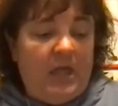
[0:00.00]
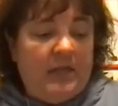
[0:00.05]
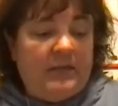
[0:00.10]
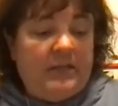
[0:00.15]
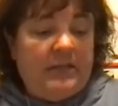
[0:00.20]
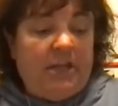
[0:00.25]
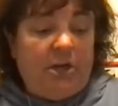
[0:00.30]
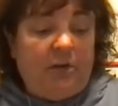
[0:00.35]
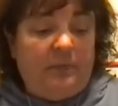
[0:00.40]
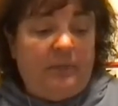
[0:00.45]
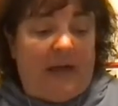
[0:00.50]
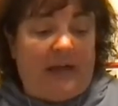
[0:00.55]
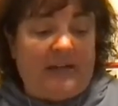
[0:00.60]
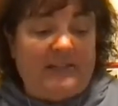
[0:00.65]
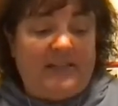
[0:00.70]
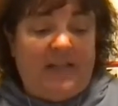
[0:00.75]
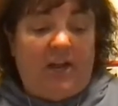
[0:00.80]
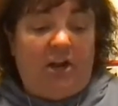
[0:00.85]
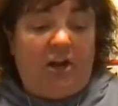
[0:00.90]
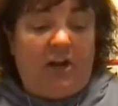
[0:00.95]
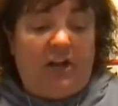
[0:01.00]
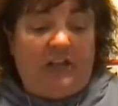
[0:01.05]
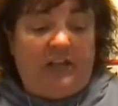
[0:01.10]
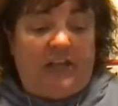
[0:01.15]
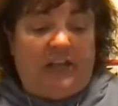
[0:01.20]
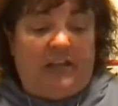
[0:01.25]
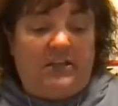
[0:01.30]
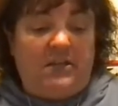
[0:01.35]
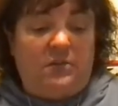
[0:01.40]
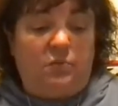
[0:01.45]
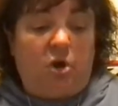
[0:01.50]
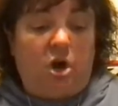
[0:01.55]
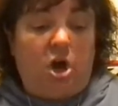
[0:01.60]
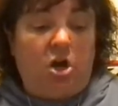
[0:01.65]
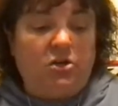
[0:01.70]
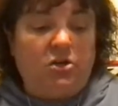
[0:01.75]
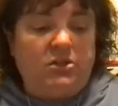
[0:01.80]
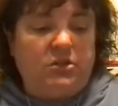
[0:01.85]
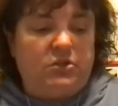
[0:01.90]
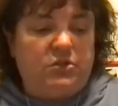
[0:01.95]
Nearby, Tara and Landon were
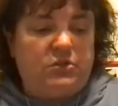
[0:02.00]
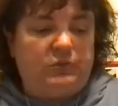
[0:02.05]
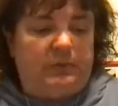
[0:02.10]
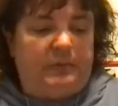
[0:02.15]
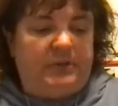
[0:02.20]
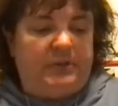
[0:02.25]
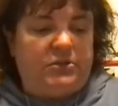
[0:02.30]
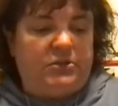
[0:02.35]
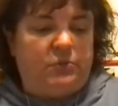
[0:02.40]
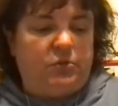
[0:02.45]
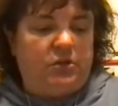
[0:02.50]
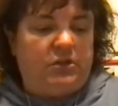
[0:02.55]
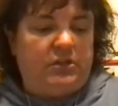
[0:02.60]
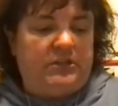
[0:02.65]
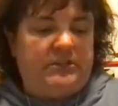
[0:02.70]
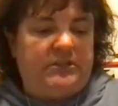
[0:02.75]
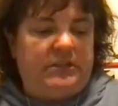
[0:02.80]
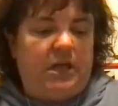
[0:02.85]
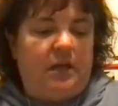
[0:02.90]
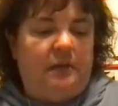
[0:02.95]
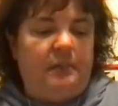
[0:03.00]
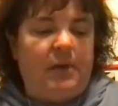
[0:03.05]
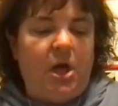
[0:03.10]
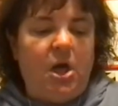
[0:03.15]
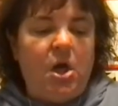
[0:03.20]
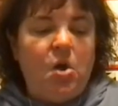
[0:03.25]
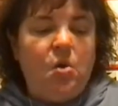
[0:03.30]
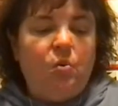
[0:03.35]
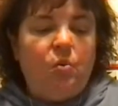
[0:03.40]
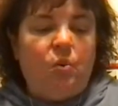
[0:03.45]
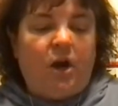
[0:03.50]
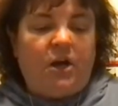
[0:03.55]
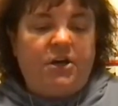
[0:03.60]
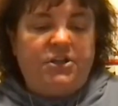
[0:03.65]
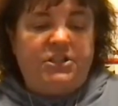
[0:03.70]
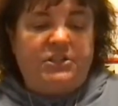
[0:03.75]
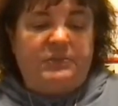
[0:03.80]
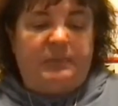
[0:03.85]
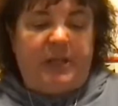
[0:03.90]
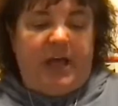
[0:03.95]
also swimming toward the sub. Water
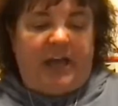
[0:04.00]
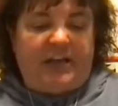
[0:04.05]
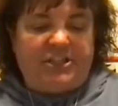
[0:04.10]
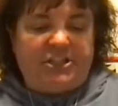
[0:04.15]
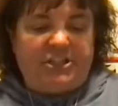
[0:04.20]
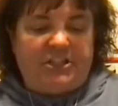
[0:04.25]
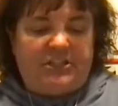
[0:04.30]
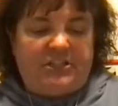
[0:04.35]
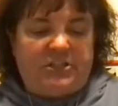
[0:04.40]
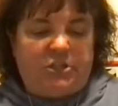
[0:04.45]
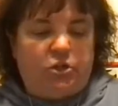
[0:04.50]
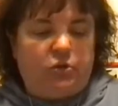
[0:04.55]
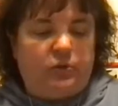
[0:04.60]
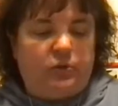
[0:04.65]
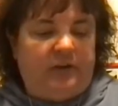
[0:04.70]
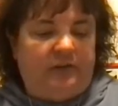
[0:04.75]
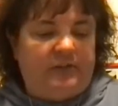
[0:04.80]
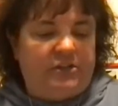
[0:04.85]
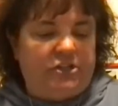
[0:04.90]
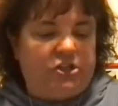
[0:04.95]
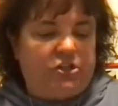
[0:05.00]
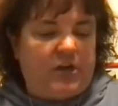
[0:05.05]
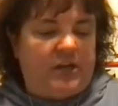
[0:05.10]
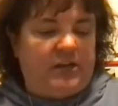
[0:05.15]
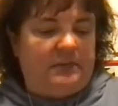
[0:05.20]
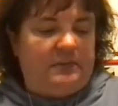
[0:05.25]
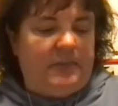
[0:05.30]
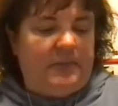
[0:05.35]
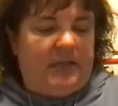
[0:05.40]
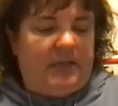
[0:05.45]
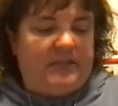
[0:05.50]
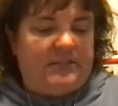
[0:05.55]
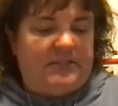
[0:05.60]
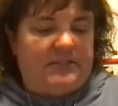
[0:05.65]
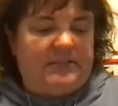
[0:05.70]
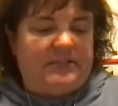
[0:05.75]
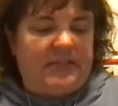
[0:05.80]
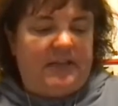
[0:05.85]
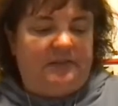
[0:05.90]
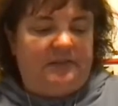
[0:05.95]
splashed as the three of us tried to make it to
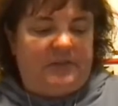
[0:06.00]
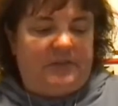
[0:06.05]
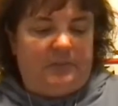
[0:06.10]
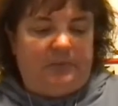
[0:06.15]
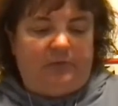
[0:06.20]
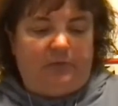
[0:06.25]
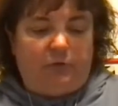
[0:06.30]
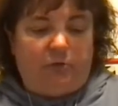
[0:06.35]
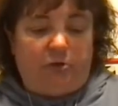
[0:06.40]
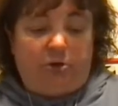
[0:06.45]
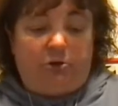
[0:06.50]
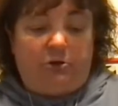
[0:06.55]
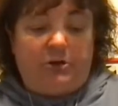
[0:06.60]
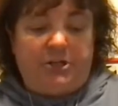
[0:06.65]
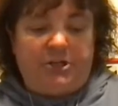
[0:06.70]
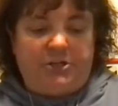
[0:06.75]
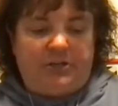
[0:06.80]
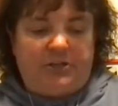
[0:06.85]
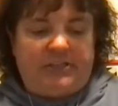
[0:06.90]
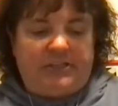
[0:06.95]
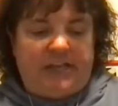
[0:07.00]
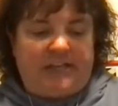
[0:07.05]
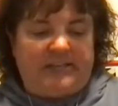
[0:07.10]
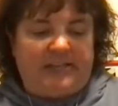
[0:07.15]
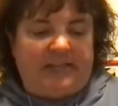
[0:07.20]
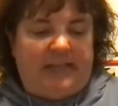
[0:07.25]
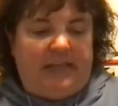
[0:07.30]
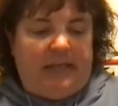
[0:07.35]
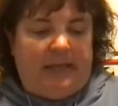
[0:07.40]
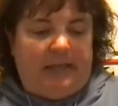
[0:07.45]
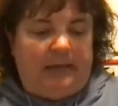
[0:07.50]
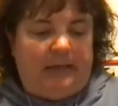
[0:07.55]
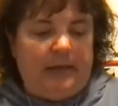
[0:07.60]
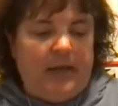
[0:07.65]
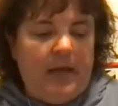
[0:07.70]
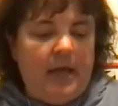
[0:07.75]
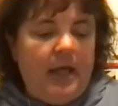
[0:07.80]
safety before the creature attacked again.